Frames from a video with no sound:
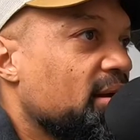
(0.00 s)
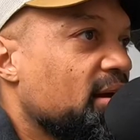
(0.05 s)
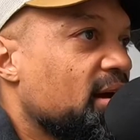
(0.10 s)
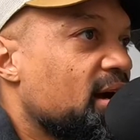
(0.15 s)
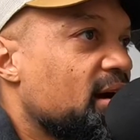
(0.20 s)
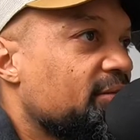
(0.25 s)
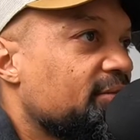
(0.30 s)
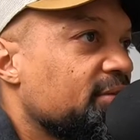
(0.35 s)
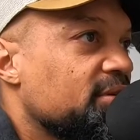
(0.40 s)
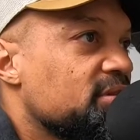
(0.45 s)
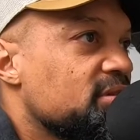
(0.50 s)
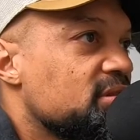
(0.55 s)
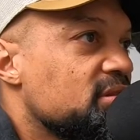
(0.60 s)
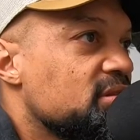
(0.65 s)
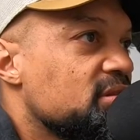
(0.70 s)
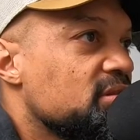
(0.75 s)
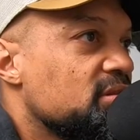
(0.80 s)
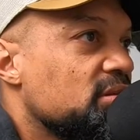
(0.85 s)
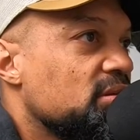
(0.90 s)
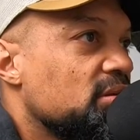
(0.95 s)
in a
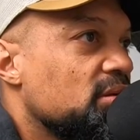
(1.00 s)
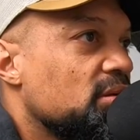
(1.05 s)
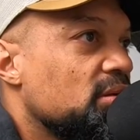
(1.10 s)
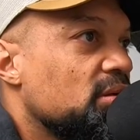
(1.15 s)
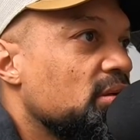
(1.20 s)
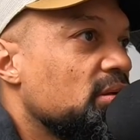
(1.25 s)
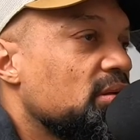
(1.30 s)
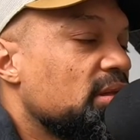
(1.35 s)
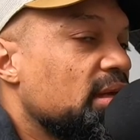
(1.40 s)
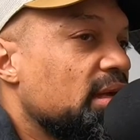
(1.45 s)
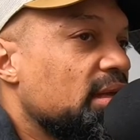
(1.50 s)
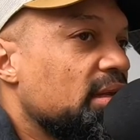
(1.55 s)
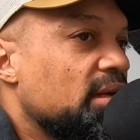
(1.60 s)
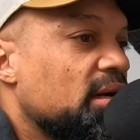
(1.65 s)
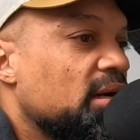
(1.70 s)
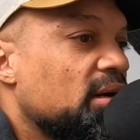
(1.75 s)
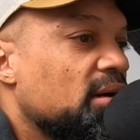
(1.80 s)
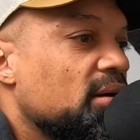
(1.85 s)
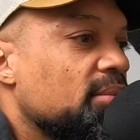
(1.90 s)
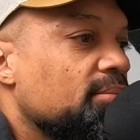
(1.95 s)
conference that
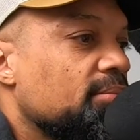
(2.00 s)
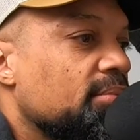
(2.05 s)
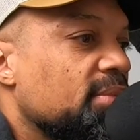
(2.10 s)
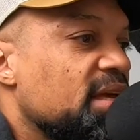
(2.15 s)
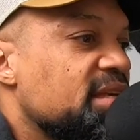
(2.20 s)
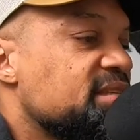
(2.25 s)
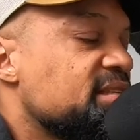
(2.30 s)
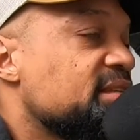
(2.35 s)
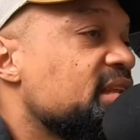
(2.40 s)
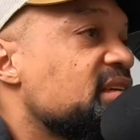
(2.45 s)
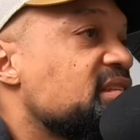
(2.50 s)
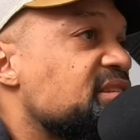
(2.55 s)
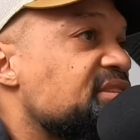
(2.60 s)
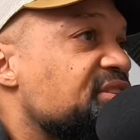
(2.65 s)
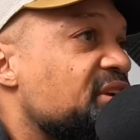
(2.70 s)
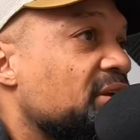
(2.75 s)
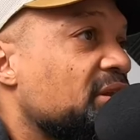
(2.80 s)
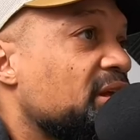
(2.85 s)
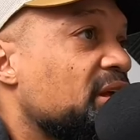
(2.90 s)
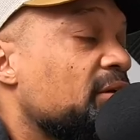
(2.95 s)
um, not
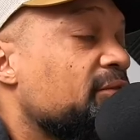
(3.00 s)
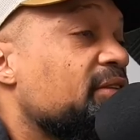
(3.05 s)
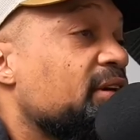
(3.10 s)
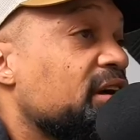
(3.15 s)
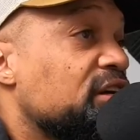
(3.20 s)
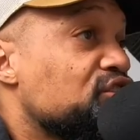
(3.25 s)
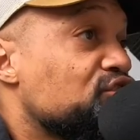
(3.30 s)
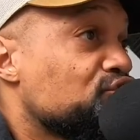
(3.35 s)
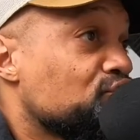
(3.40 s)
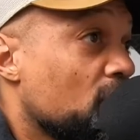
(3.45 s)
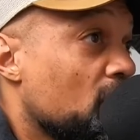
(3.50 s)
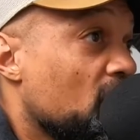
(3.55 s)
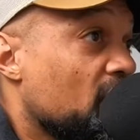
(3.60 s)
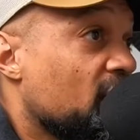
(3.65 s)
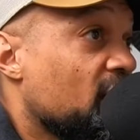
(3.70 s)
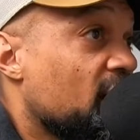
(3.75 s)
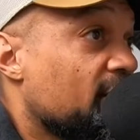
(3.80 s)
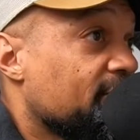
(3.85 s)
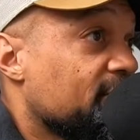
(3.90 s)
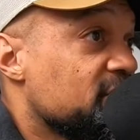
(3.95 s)
necessarily a very
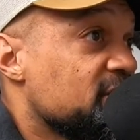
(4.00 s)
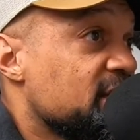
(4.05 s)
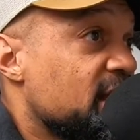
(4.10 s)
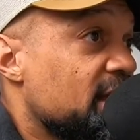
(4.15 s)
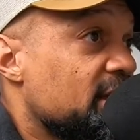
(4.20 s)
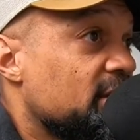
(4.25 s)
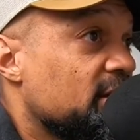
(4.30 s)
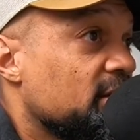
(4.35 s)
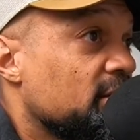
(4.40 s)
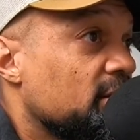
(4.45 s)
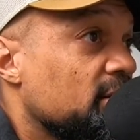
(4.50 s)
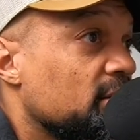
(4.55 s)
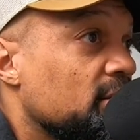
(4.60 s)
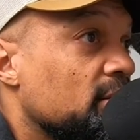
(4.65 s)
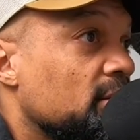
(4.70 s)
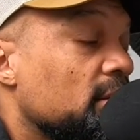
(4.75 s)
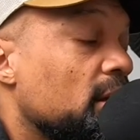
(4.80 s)
strong conference that year,